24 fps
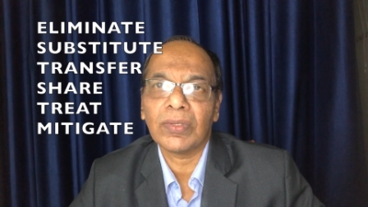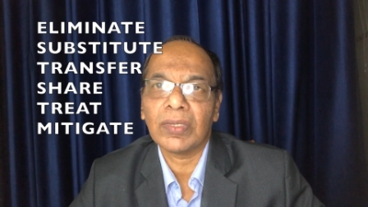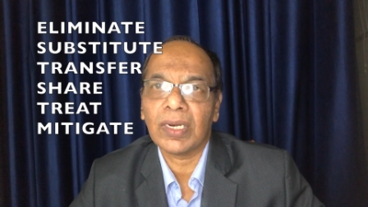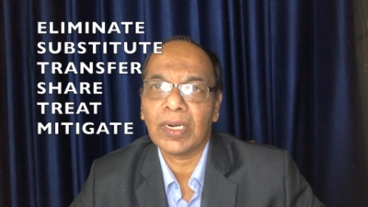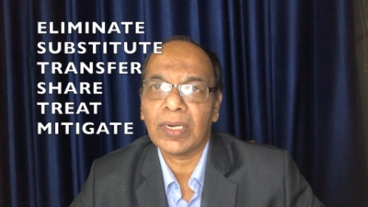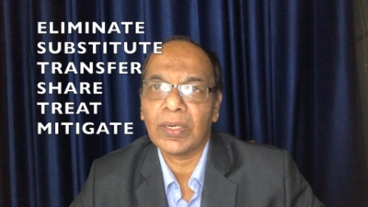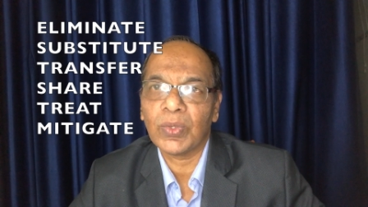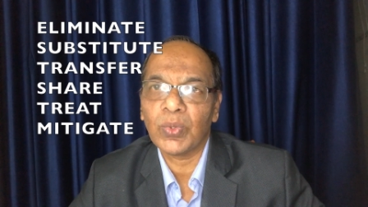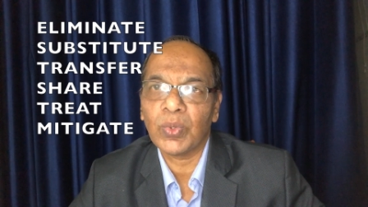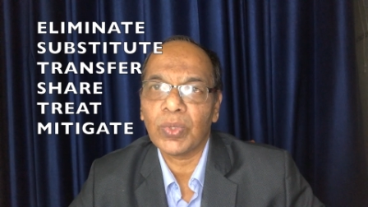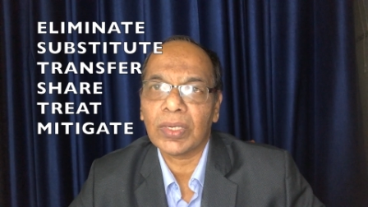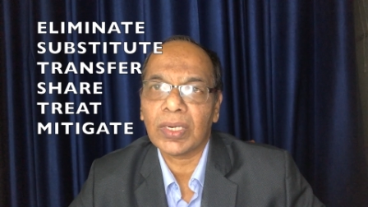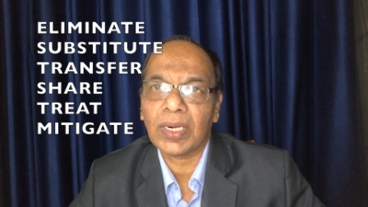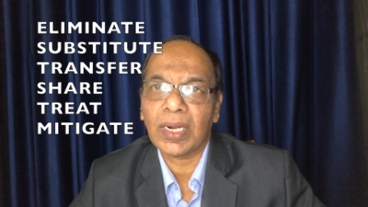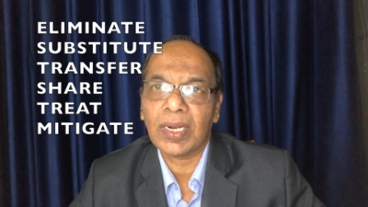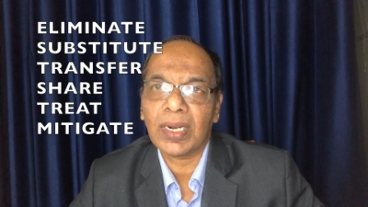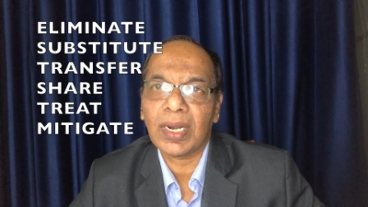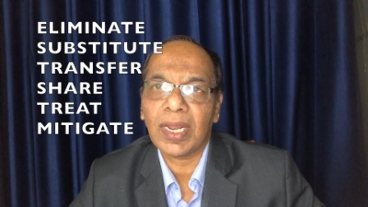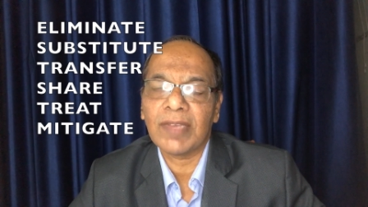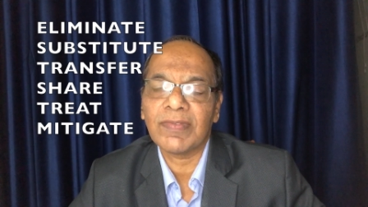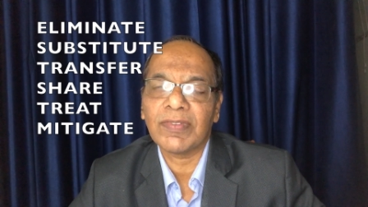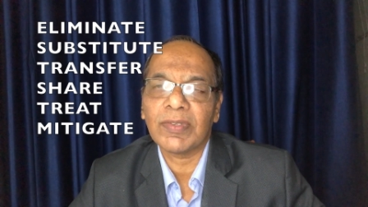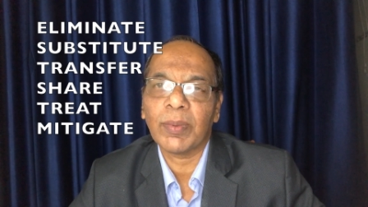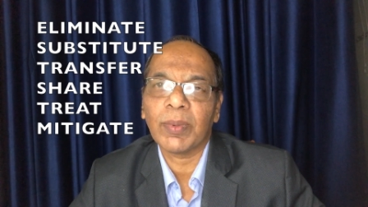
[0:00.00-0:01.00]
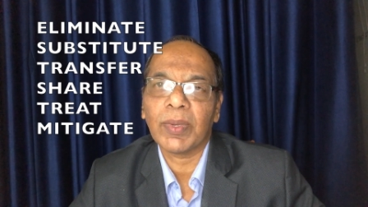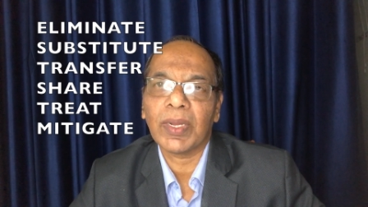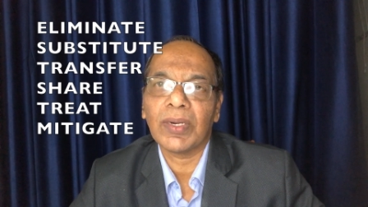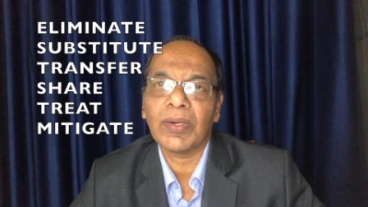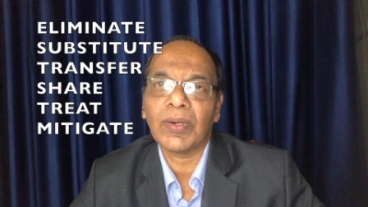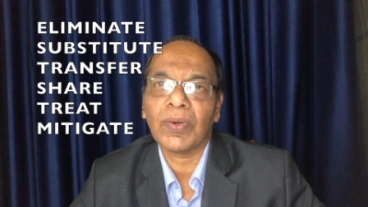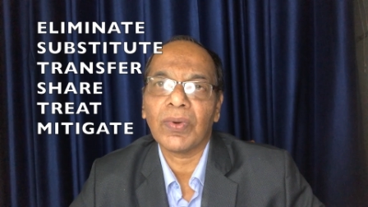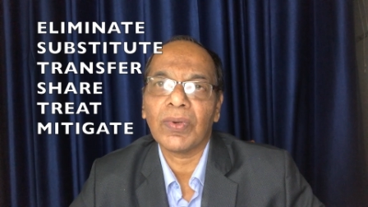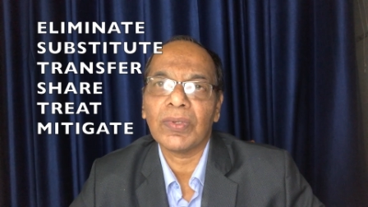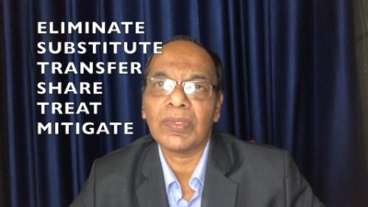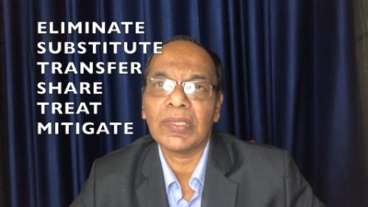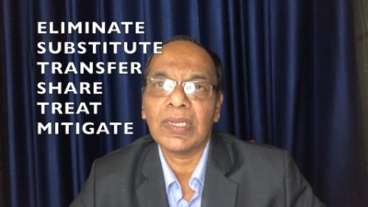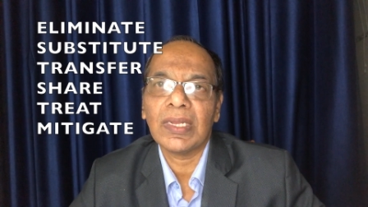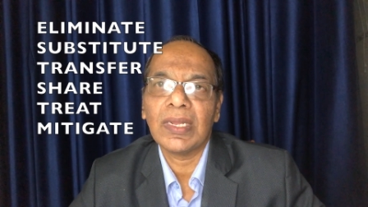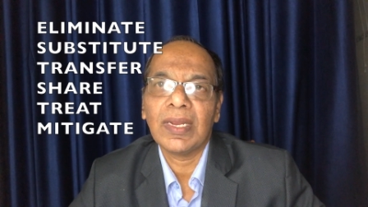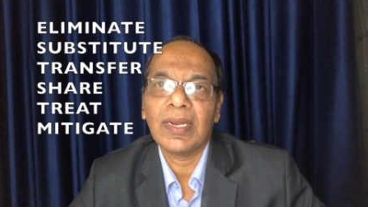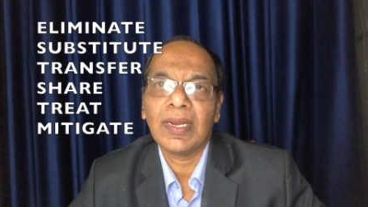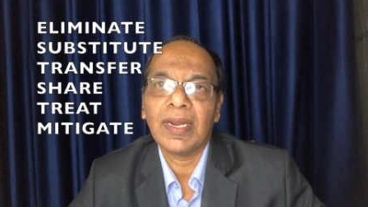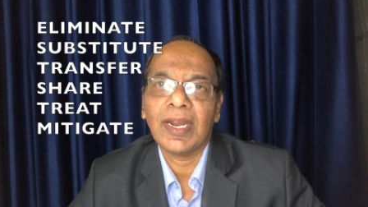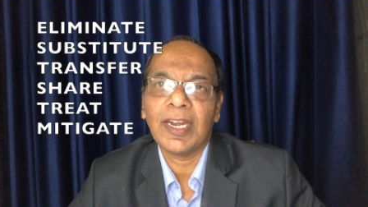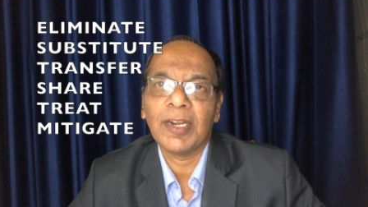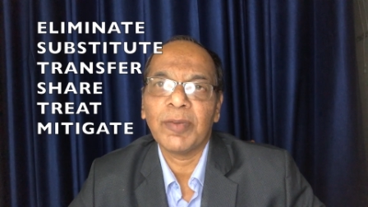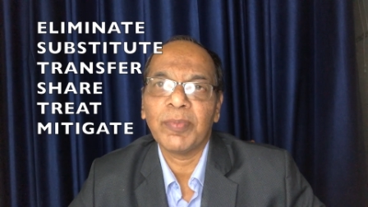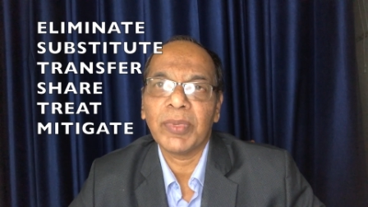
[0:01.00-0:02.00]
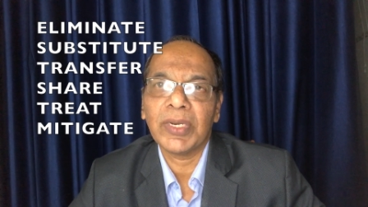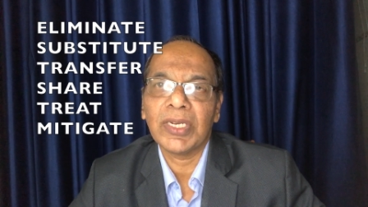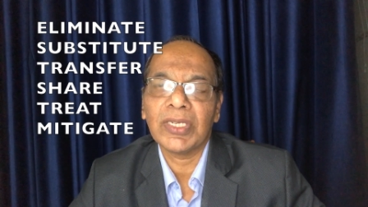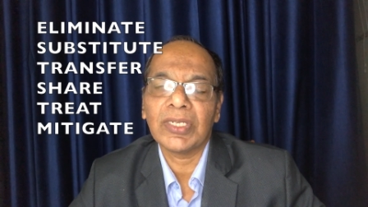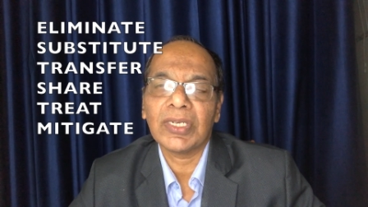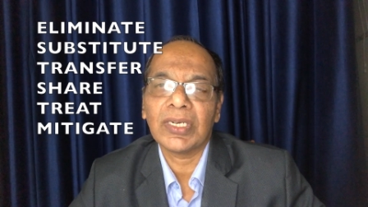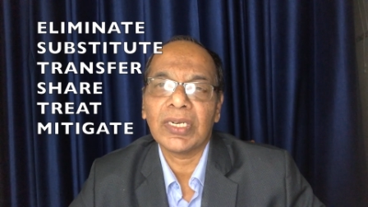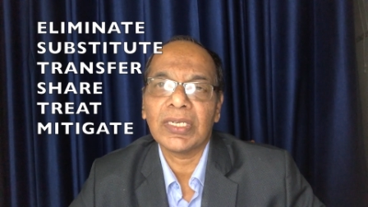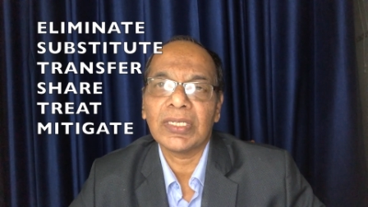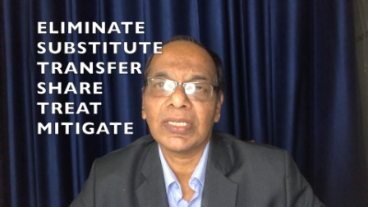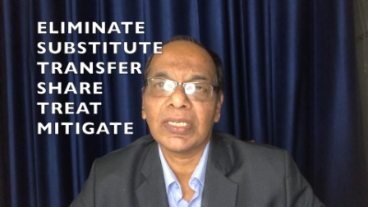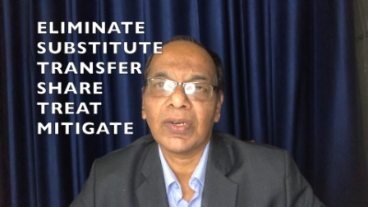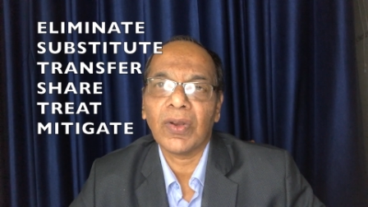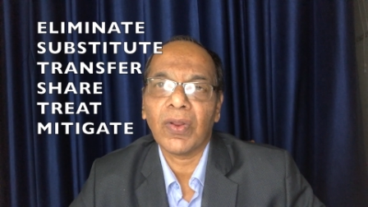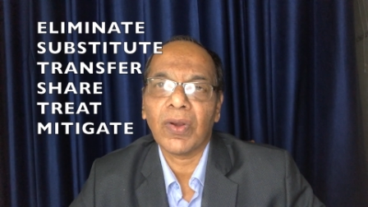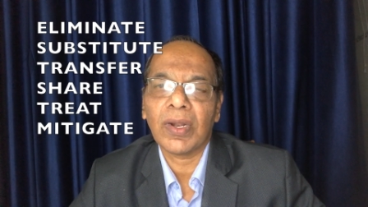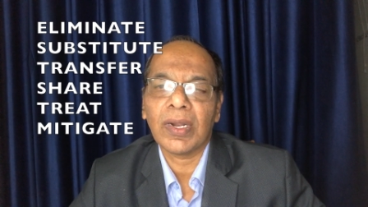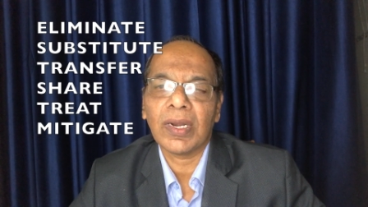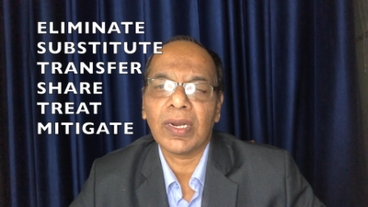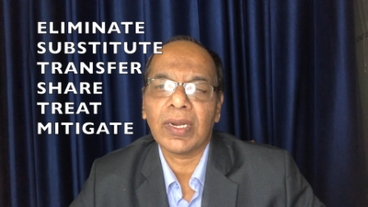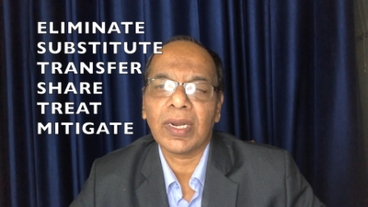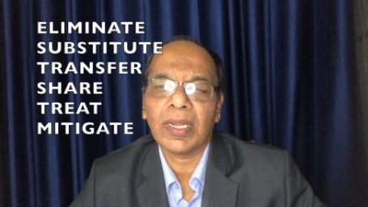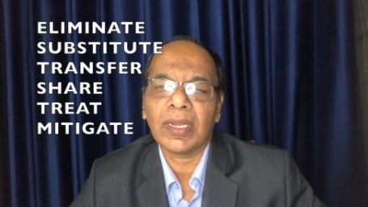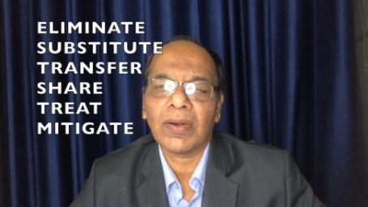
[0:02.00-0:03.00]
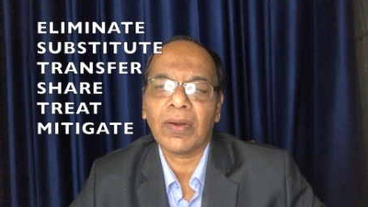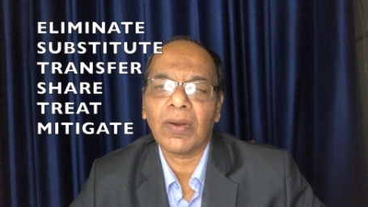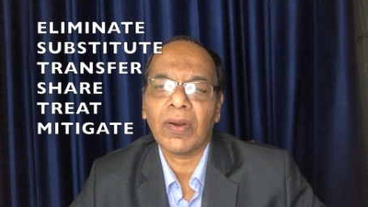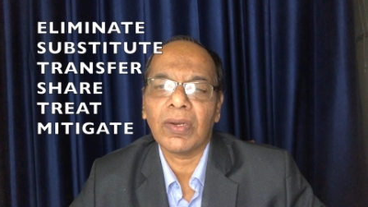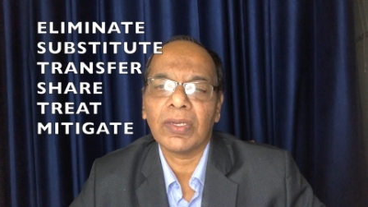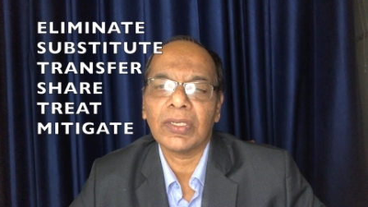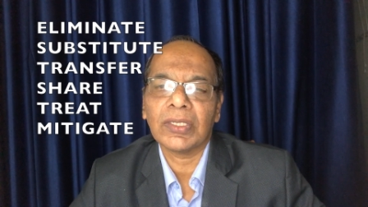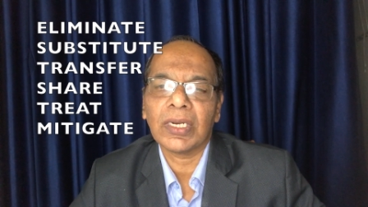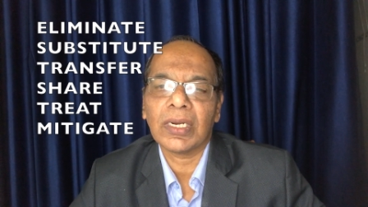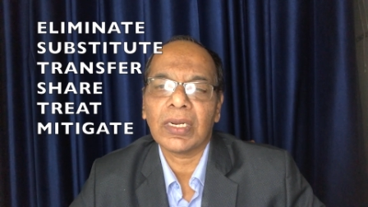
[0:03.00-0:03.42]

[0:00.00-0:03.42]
There are two types of controls: administration or the technological